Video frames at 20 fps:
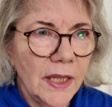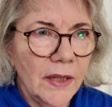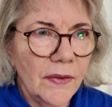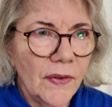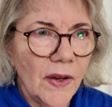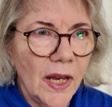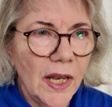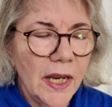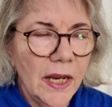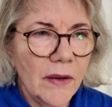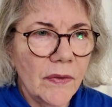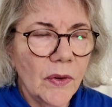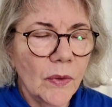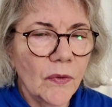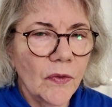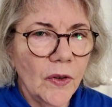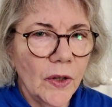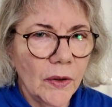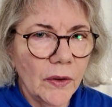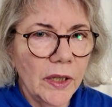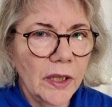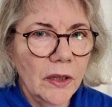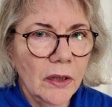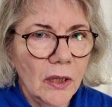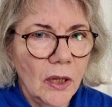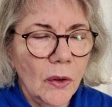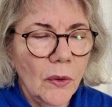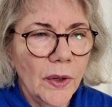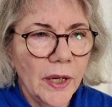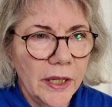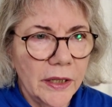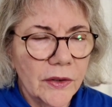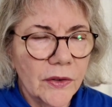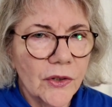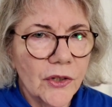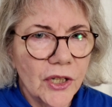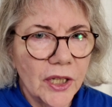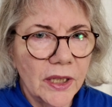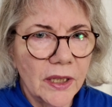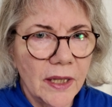if I have a very low
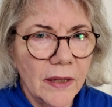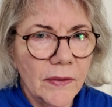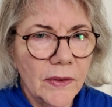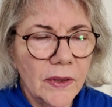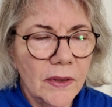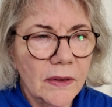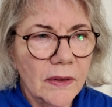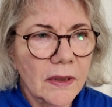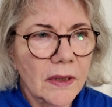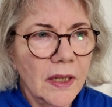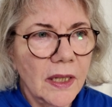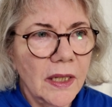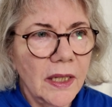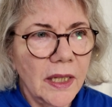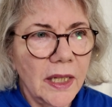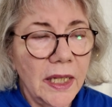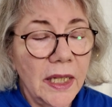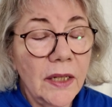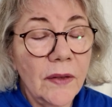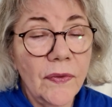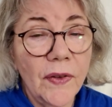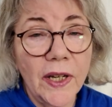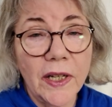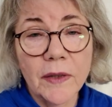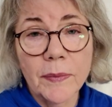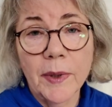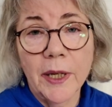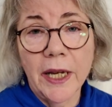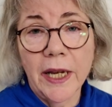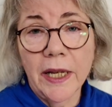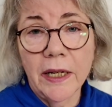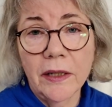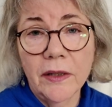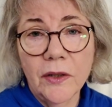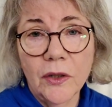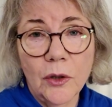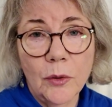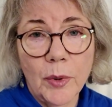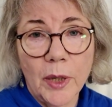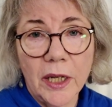energy level, it affects my
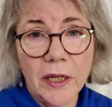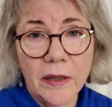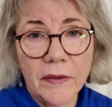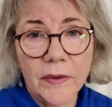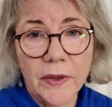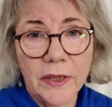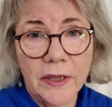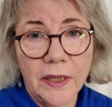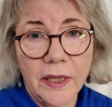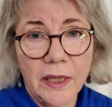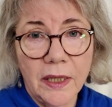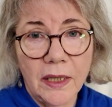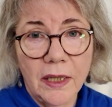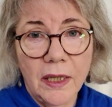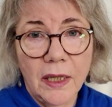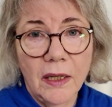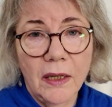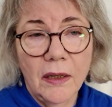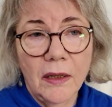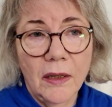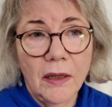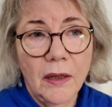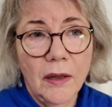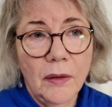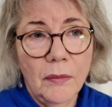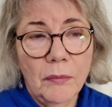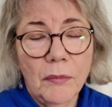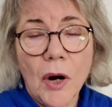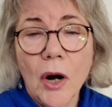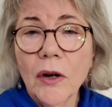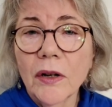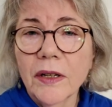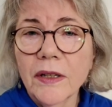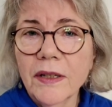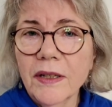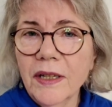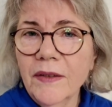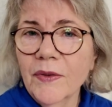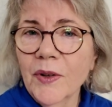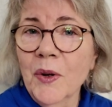attitude about everything. Mark
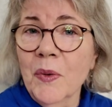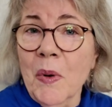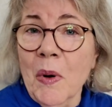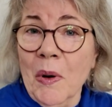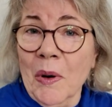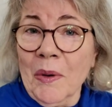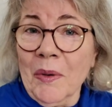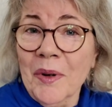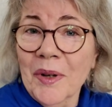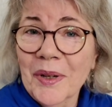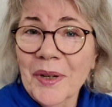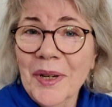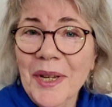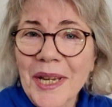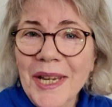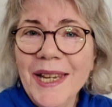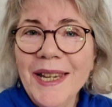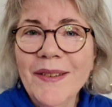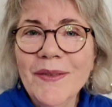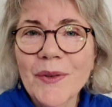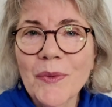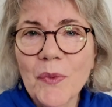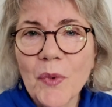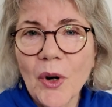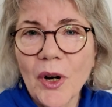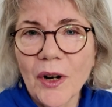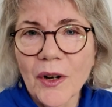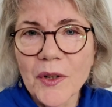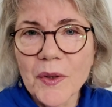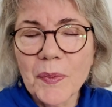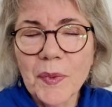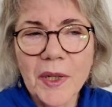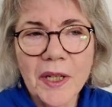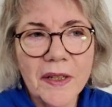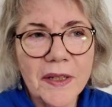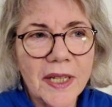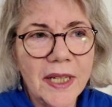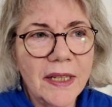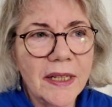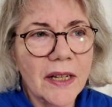is even worse
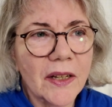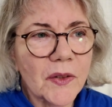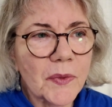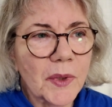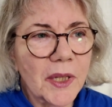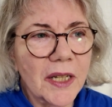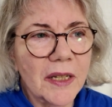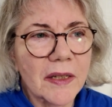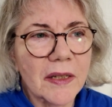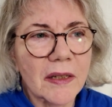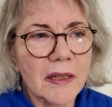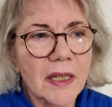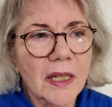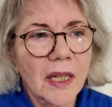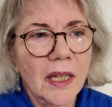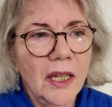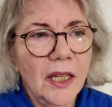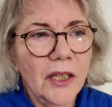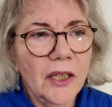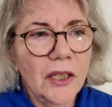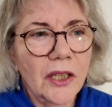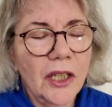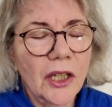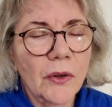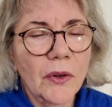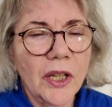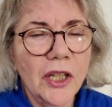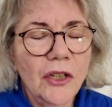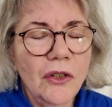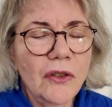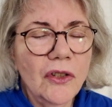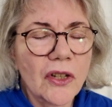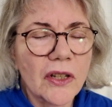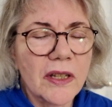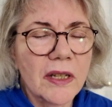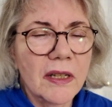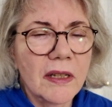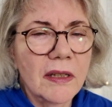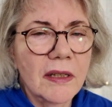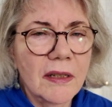because he tells me, he says, can you
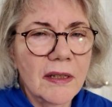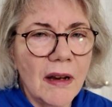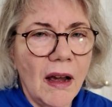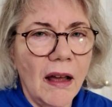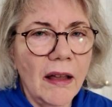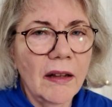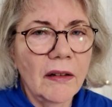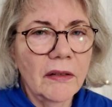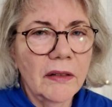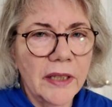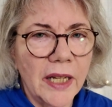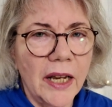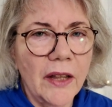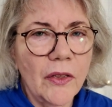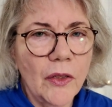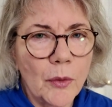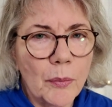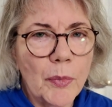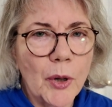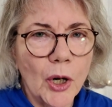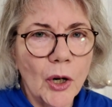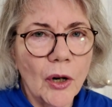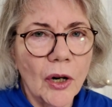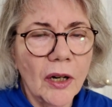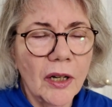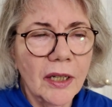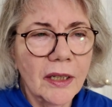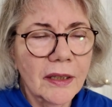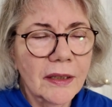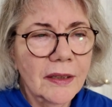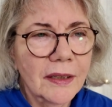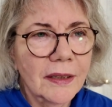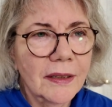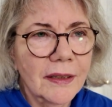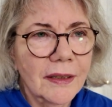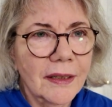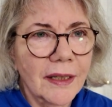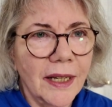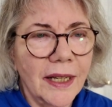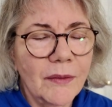just dial down the perk?
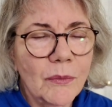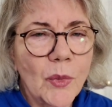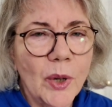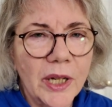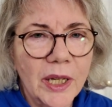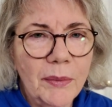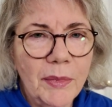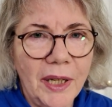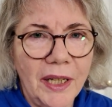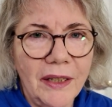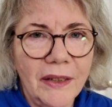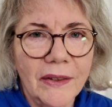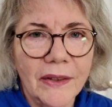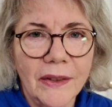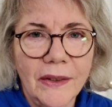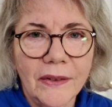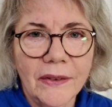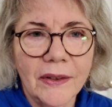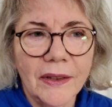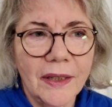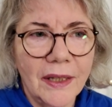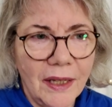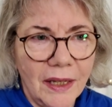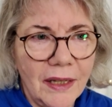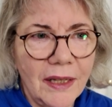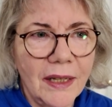And what he means is,